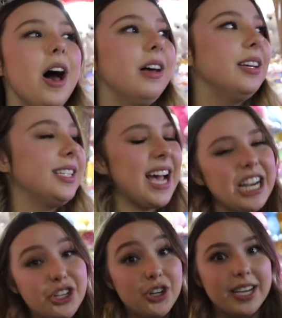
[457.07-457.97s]
Well,
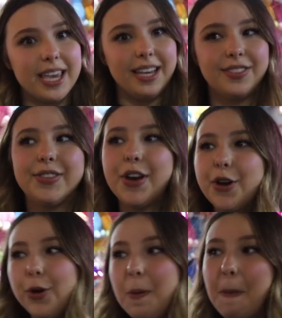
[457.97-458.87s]
it's kind of tricky.
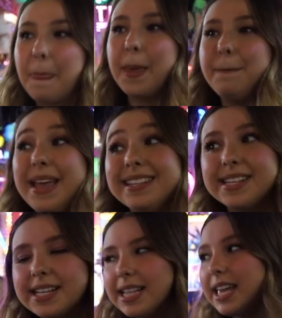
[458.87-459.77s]
So
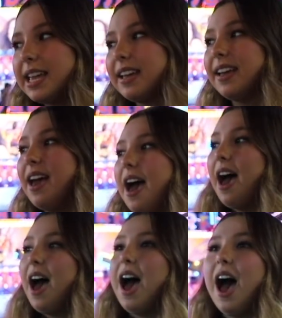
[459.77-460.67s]
basically,
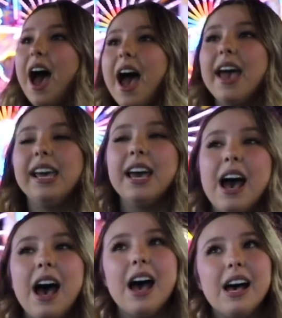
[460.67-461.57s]

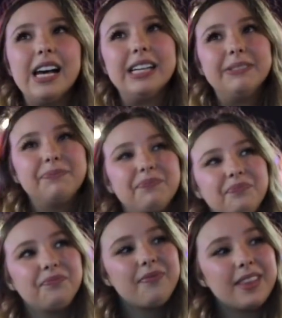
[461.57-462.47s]
I
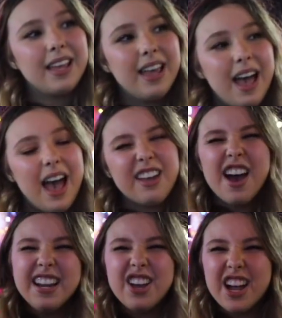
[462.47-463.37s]

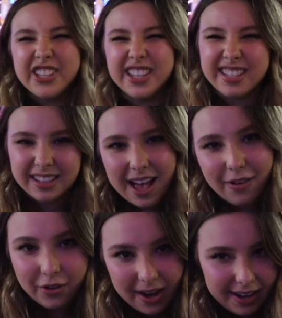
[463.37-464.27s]
kind of got to this
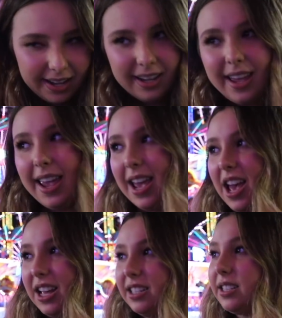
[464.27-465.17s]
level, right?
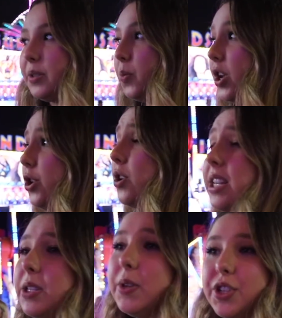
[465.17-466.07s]
And when
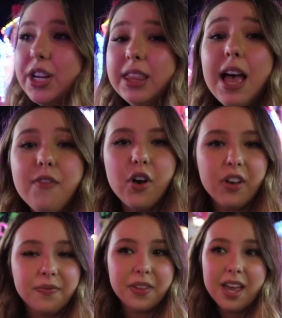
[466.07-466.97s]
you get to a certain
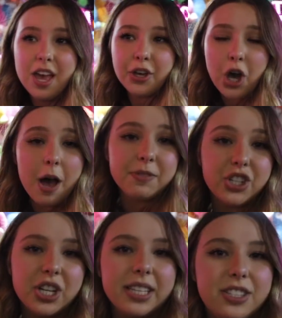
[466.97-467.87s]
level,
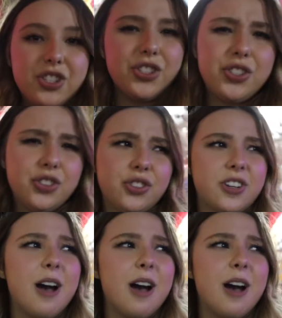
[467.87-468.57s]
competitions